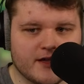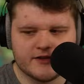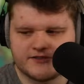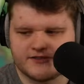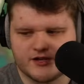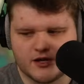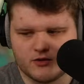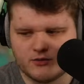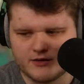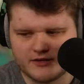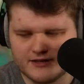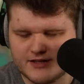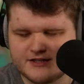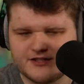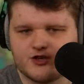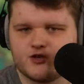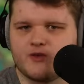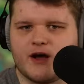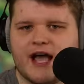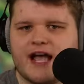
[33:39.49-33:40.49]
so unless
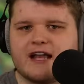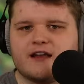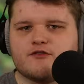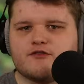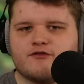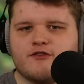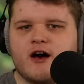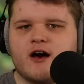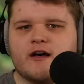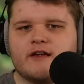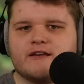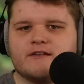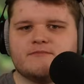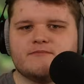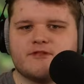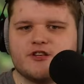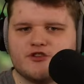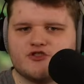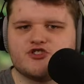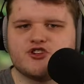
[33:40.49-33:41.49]
you hate
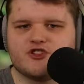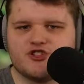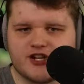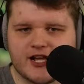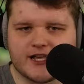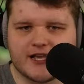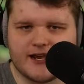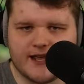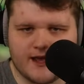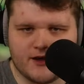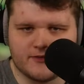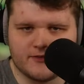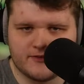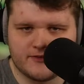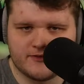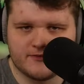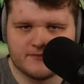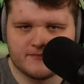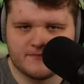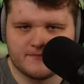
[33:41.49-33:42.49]
fun, you should check it out.